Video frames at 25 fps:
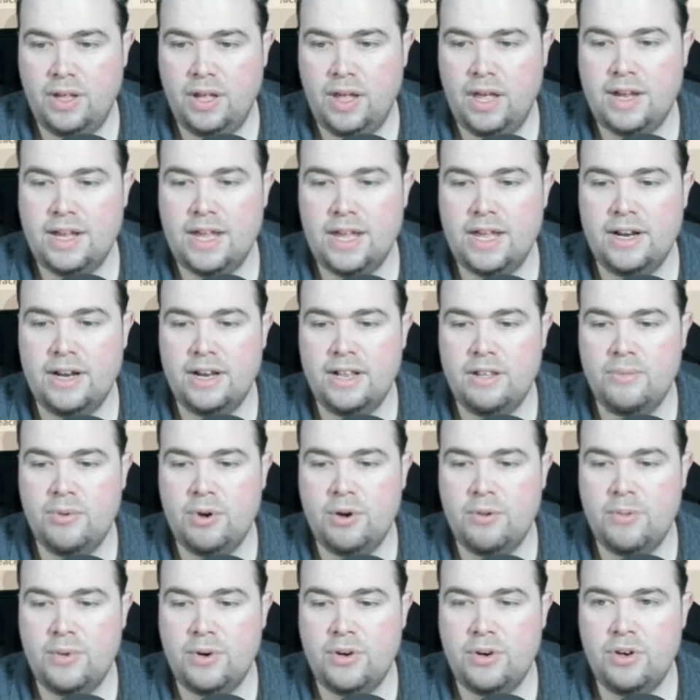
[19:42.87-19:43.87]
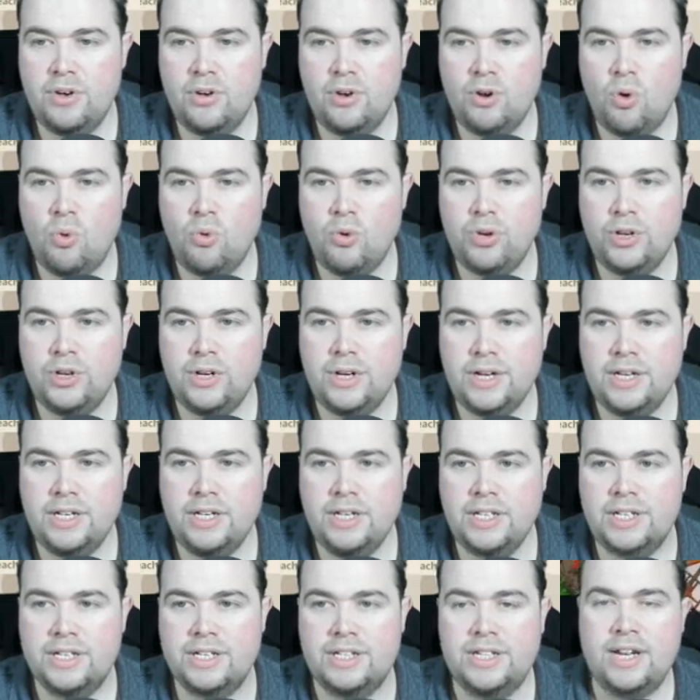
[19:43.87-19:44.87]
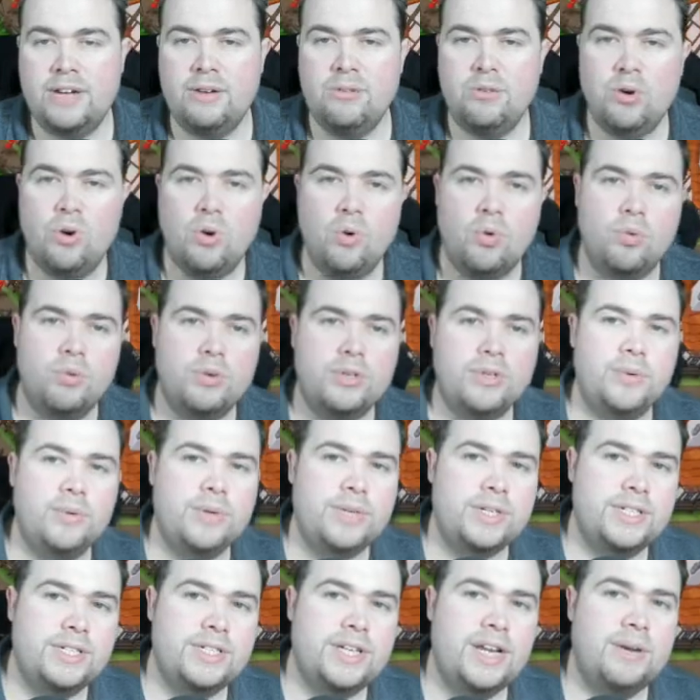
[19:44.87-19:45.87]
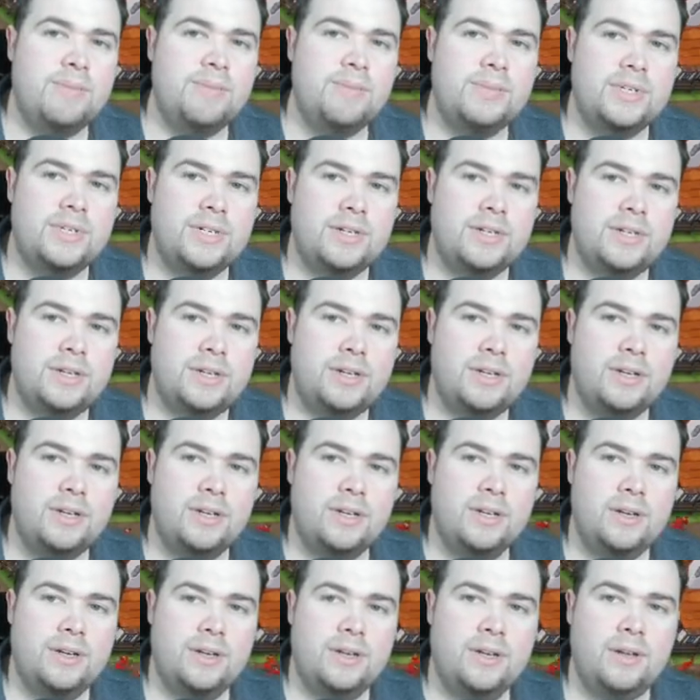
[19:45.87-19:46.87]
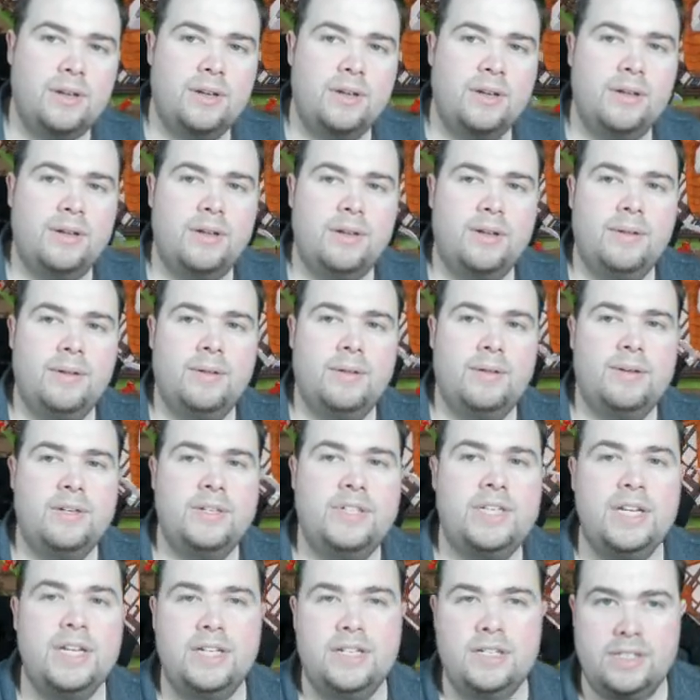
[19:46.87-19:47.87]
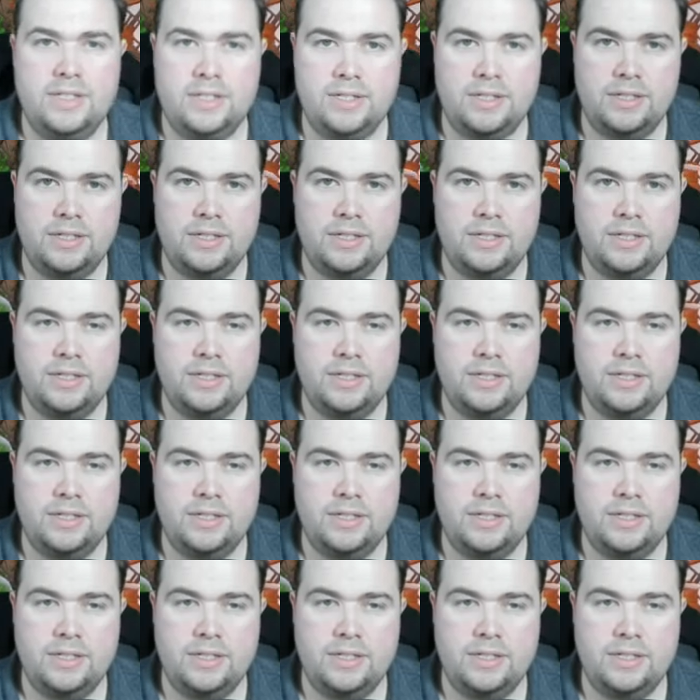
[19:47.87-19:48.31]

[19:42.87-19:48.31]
Again, at the moment, all you need is a town hall to accept citizens.